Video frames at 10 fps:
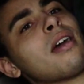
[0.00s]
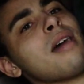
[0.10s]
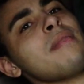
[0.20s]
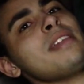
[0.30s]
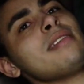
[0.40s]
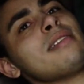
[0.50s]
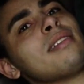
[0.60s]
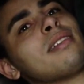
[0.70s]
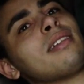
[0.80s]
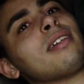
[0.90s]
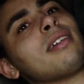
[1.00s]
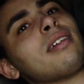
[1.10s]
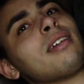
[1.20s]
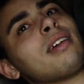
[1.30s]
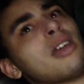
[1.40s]
I mean,
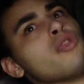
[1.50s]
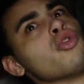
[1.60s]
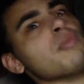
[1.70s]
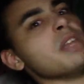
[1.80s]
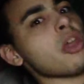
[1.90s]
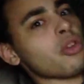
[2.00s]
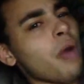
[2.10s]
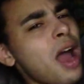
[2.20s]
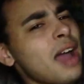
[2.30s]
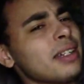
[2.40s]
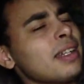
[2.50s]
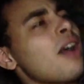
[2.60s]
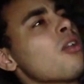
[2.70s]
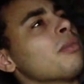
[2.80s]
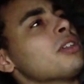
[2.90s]
I used to be on the grind, and
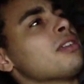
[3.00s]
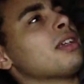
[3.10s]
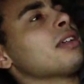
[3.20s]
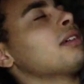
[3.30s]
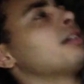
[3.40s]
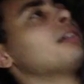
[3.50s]
now I'm just like,